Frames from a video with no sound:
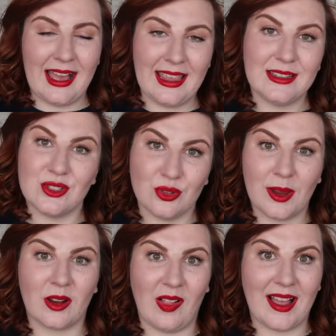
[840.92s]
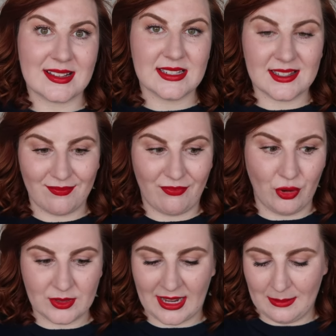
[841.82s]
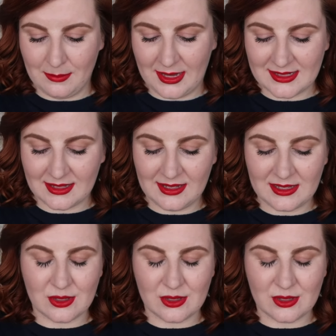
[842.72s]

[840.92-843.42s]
I do wear glasses full time basically.